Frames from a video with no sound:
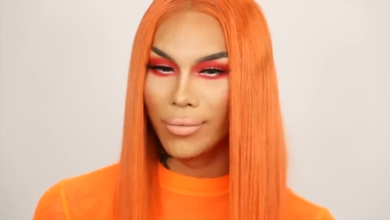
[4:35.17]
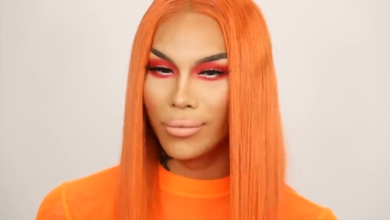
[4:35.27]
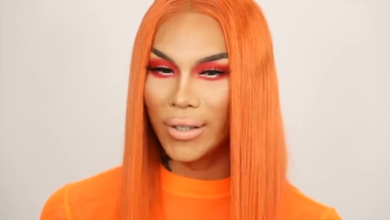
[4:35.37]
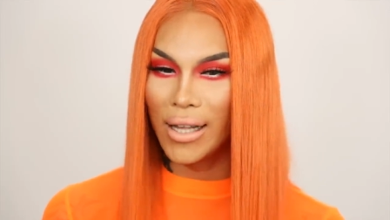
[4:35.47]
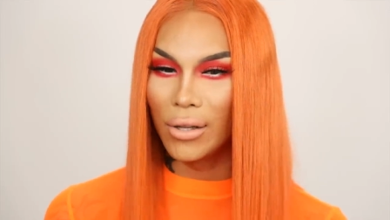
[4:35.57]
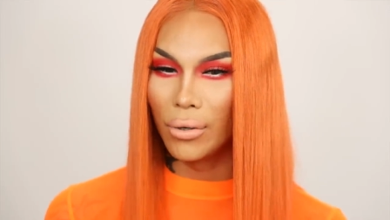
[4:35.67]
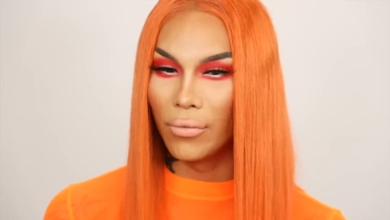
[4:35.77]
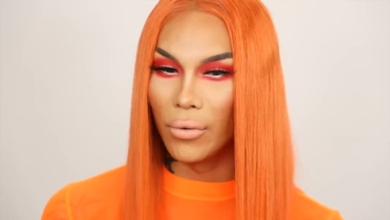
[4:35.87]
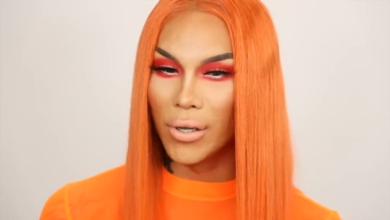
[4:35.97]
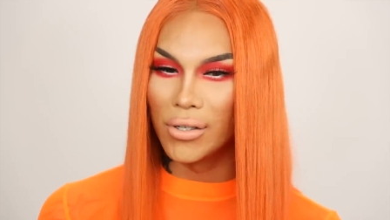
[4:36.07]
with that little
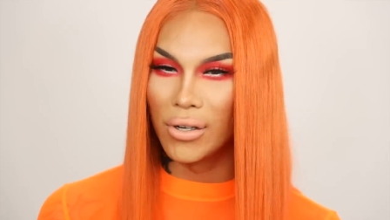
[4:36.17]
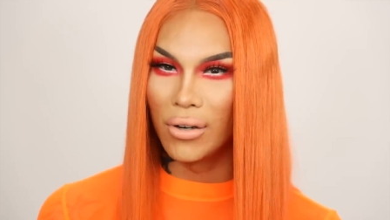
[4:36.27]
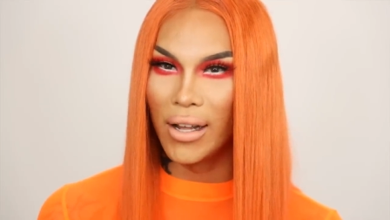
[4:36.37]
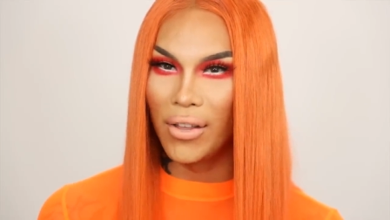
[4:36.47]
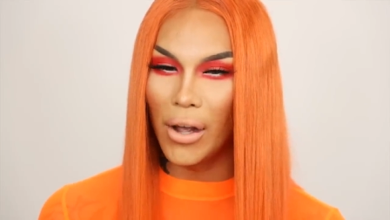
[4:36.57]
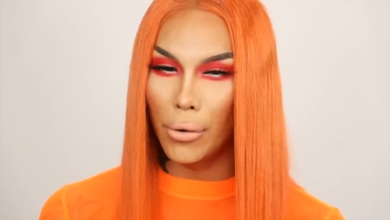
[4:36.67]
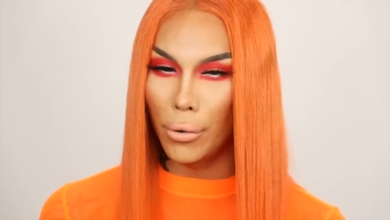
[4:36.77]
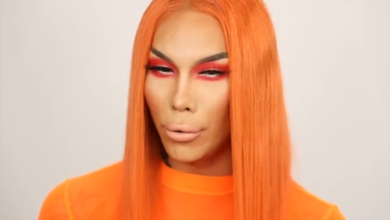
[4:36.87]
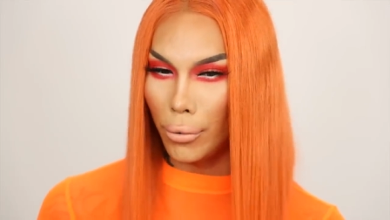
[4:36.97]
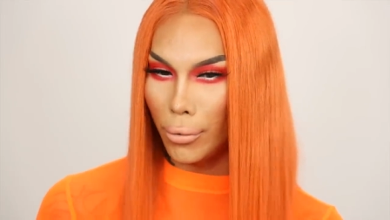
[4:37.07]
voice, you know, like that
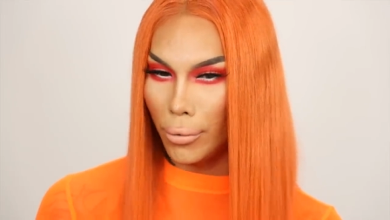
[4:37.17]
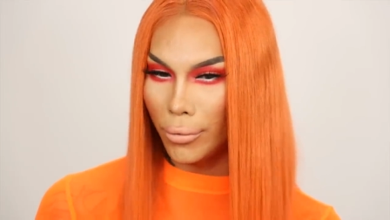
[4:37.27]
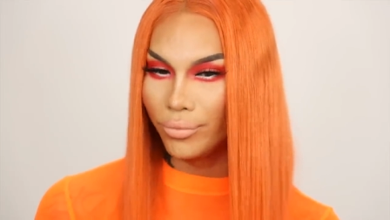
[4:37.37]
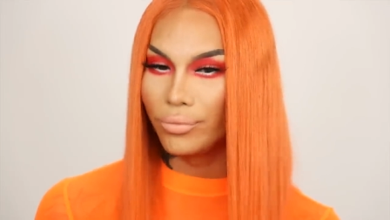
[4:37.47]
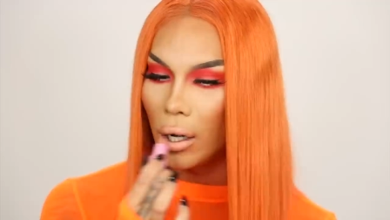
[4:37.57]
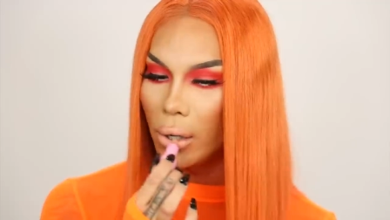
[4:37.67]
girl. Oh